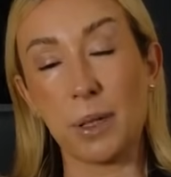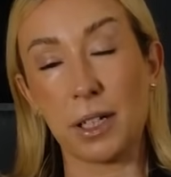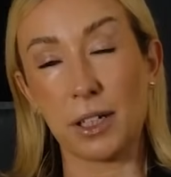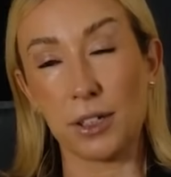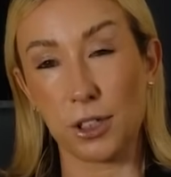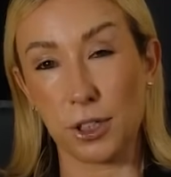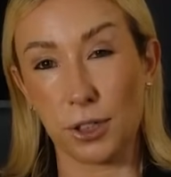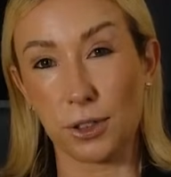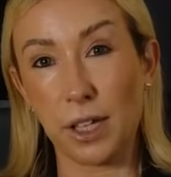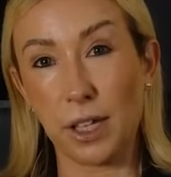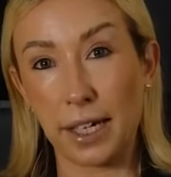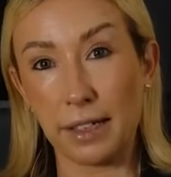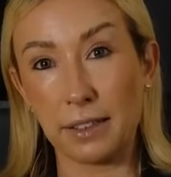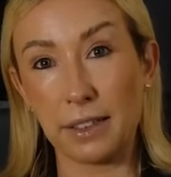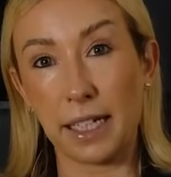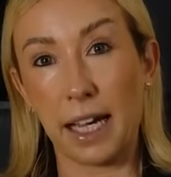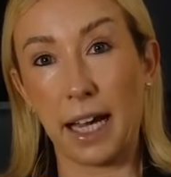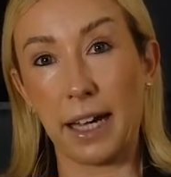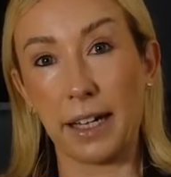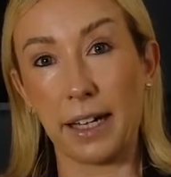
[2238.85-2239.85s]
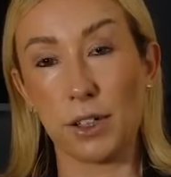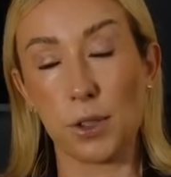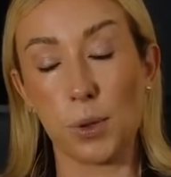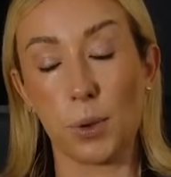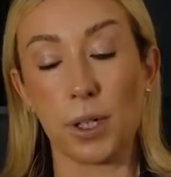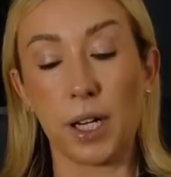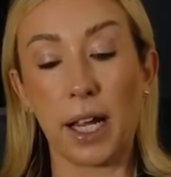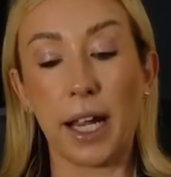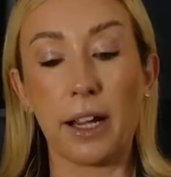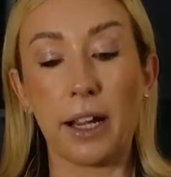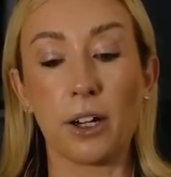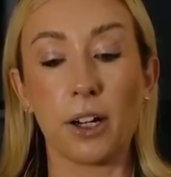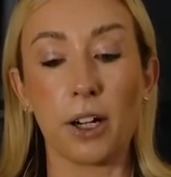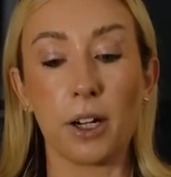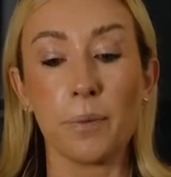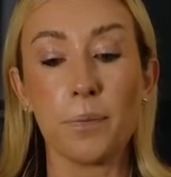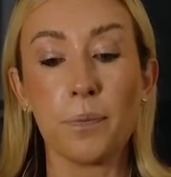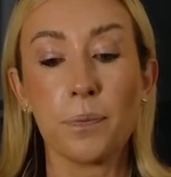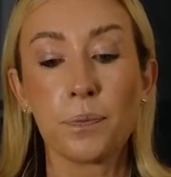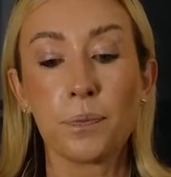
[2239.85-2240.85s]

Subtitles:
because you're likely heading toward anger.